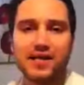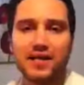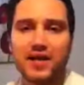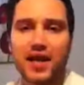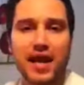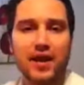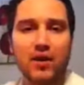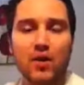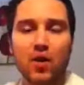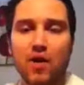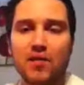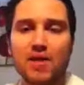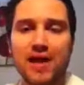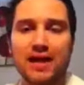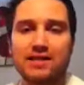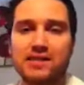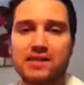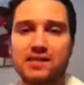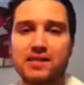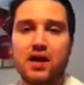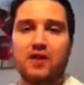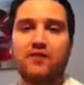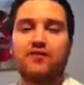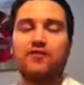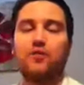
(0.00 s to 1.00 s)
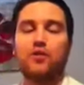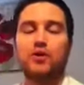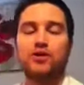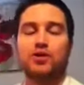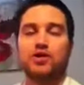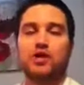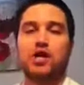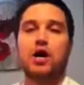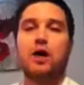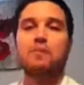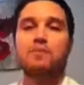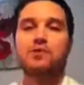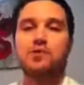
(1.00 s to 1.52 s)
and all that stuff
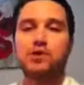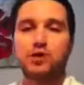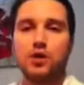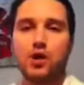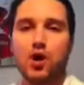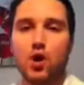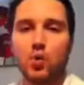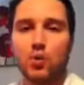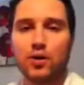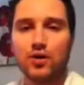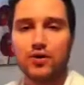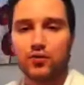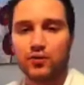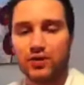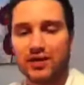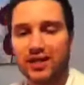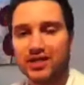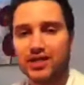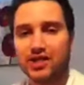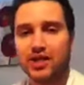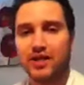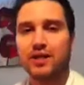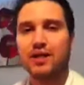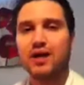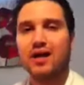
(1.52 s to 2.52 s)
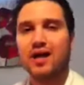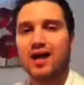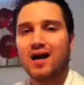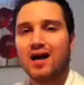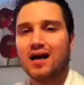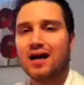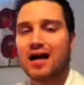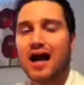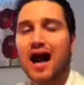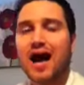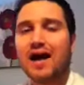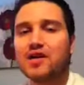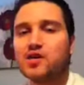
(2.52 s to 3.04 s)
which comes along with religion.
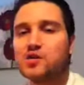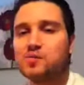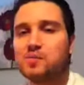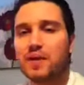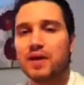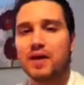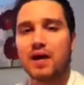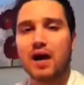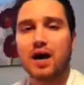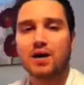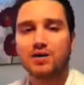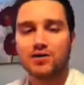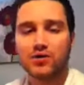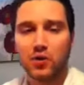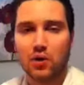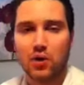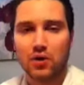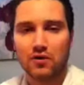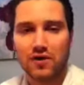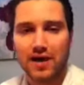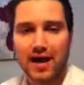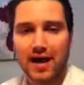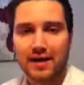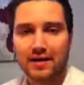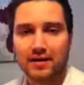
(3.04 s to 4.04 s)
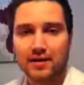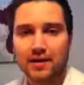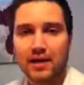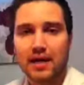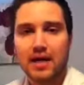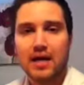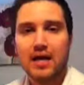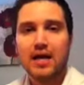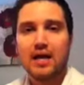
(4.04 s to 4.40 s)
God is beyond all that.